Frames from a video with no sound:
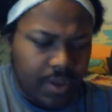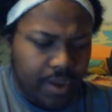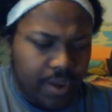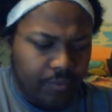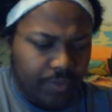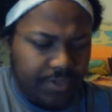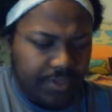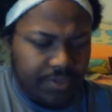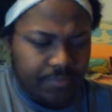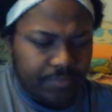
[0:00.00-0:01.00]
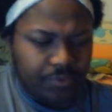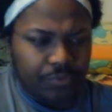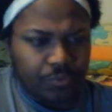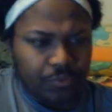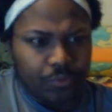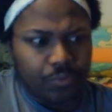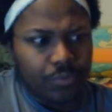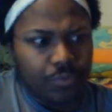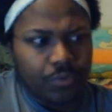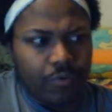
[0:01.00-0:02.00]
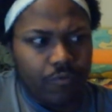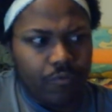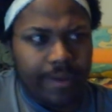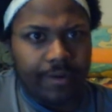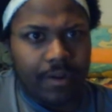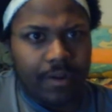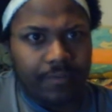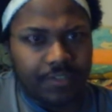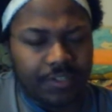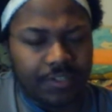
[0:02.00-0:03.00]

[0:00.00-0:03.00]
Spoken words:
and we attempt to write it off as just,